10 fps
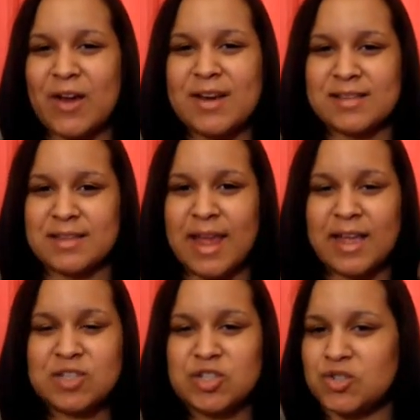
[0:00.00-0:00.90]
It doesn't
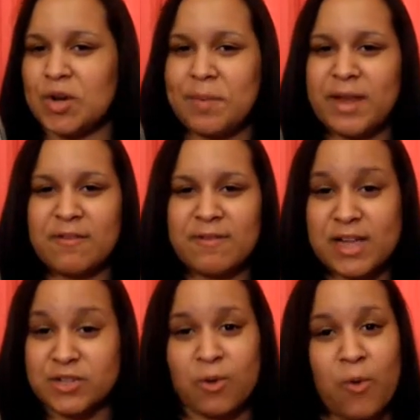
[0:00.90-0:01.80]
like strip it of
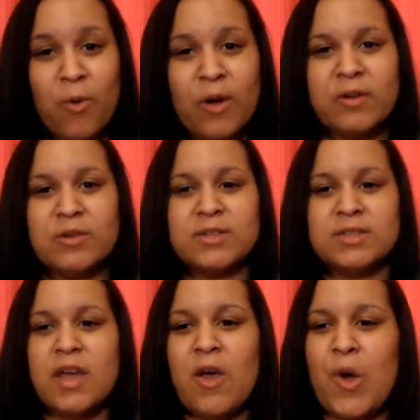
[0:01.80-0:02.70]
natural oils,
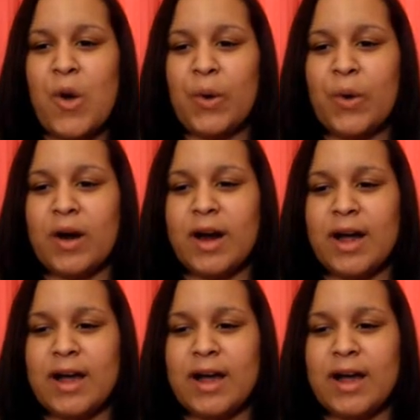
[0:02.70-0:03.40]
or